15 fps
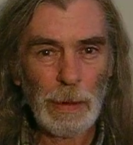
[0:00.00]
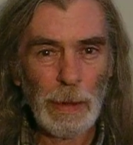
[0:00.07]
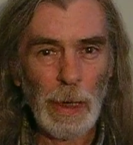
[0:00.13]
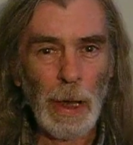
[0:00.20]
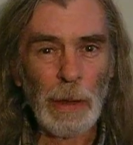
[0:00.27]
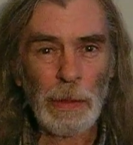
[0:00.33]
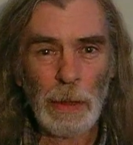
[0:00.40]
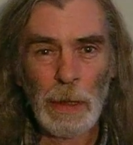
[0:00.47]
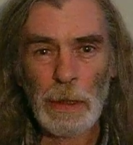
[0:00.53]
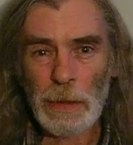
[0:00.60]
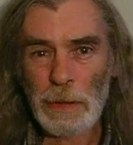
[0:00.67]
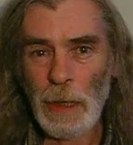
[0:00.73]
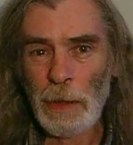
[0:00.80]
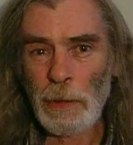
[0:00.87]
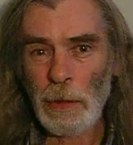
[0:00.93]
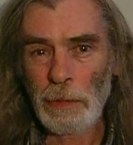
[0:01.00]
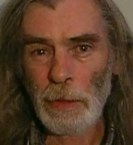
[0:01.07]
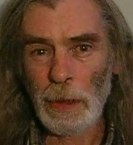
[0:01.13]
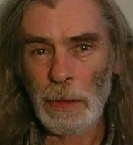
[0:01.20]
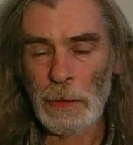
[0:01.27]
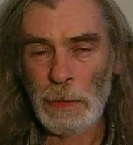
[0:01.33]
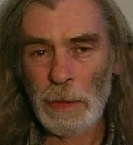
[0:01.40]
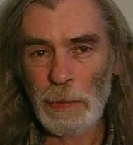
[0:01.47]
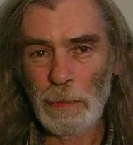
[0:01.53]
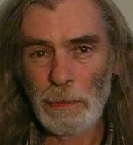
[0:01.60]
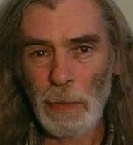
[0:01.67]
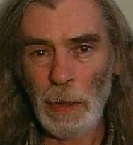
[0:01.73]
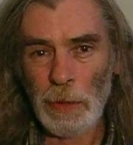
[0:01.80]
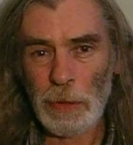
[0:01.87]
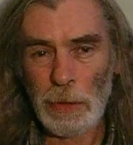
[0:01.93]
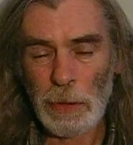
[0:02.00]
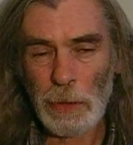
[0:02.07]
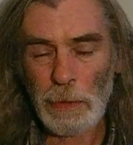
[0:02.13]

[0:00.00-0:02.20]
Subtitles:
And they sacrifice much.